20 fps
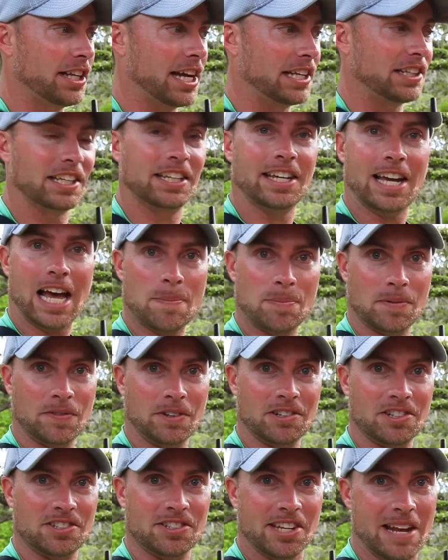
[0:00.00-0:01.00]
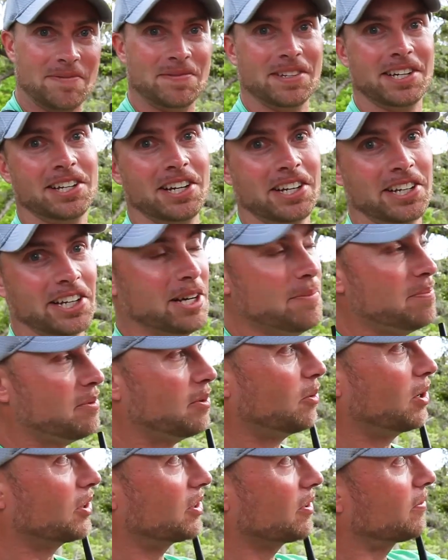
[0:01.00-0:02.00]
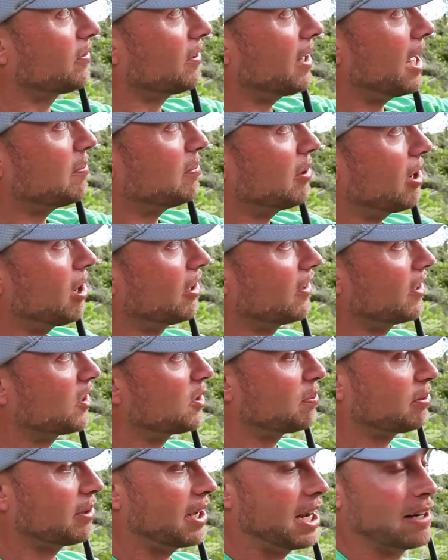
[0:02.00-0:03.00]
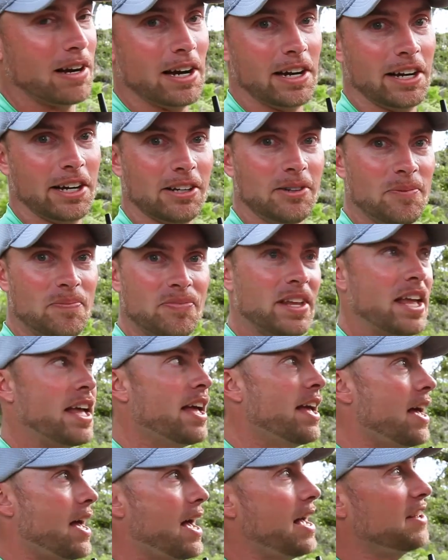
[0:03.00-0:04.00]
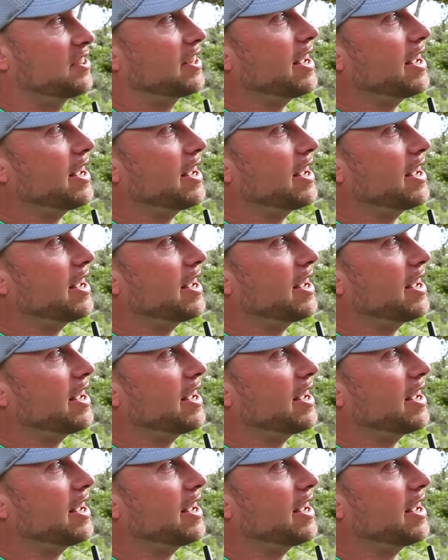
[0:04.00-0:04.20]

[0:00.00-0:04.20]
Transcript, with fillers: line the gap of your safety hook up with the flat part of this plate right here. As